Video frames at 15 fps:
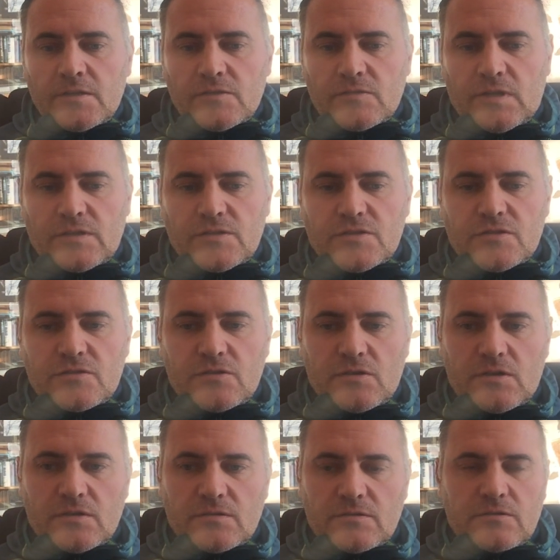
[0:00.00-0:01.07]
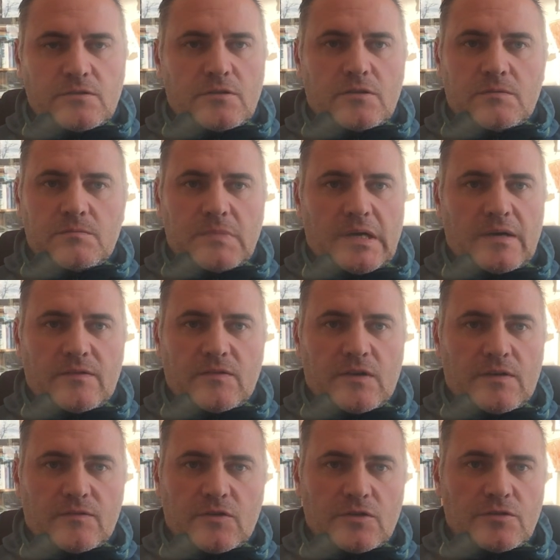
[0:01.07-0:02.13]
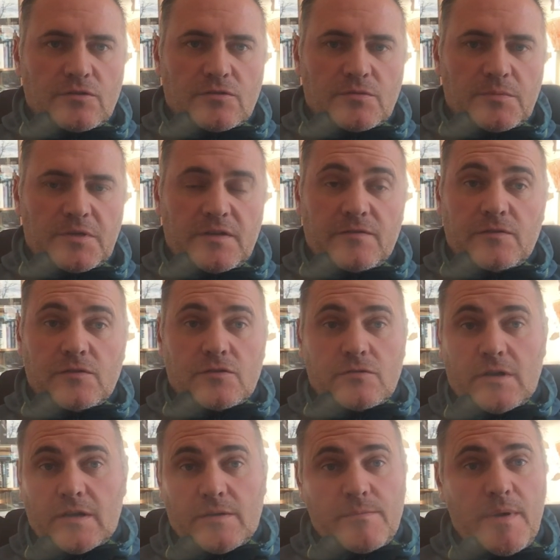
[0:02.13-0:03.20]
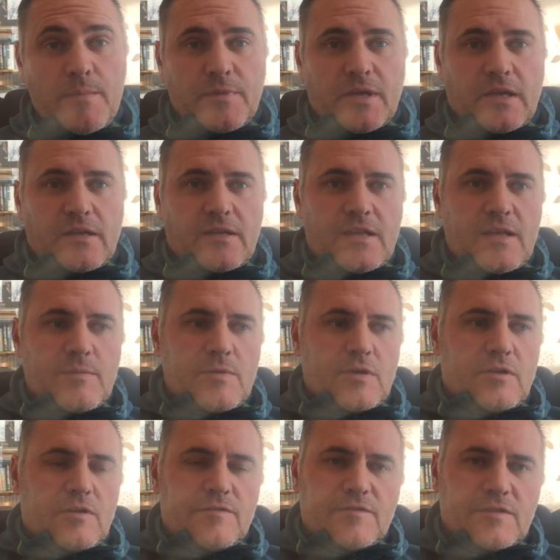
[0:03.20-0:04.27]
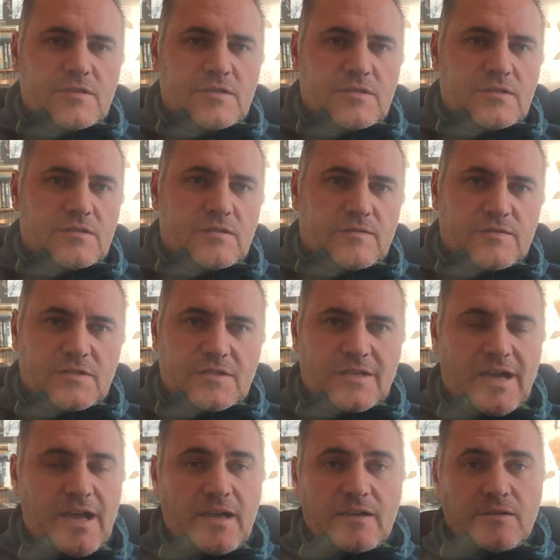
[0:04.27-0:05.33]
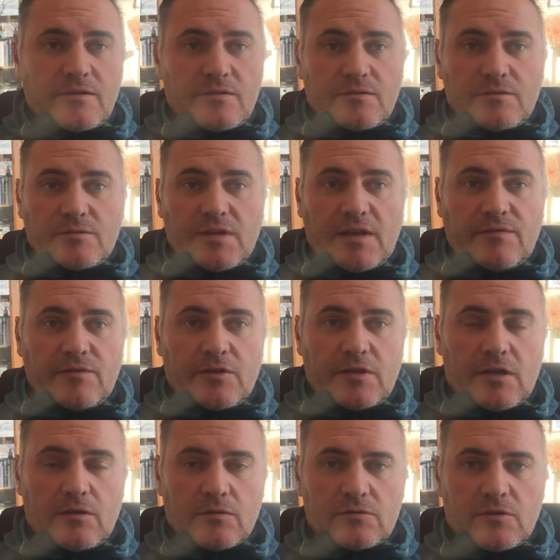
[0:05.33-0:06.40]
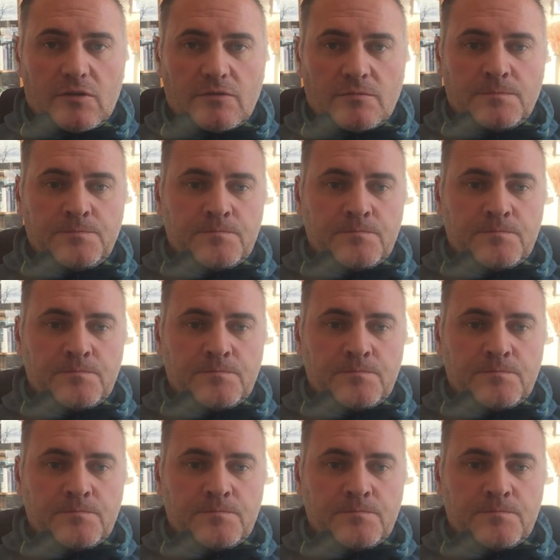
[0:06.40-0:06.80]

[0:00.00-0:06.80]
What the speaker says: So I just thought, I've got to do something different. So I can remember getting an email off this guy whose advert I looked on.